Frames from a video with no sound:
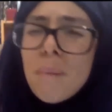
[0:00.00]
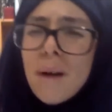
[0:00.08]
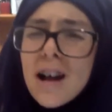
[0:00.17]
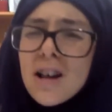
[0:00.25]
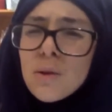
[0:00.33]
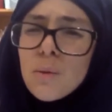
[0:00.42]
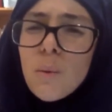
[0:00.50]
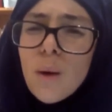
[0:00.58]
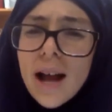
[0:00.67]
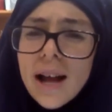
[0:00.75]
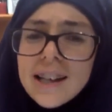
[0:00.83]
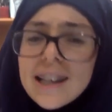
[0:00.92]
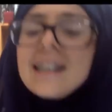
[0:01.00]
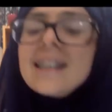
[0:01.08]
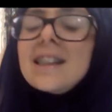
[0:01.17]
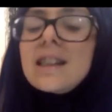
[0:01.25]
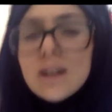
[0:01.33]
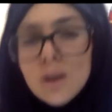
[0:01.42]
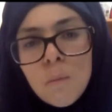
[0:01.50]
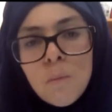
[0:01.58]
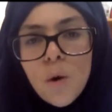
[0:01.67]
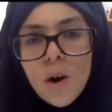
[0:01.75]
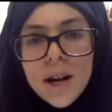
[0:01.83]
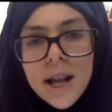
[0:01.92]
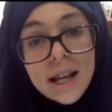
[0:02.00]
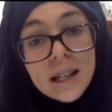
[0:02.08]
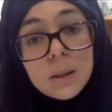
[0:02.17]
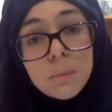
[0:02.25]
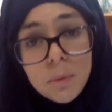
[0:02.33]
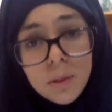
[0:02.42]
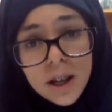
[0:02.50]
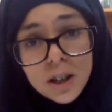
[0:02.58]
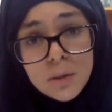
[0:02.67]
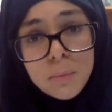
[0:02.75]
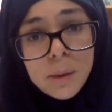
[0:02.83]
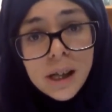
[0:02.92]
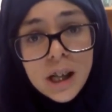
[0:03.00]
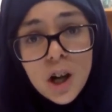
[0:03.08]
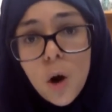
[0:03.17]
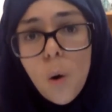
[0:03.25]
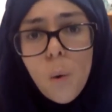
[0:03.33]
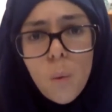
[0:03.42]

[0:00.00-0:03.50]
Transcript: By the way, can someone explain to me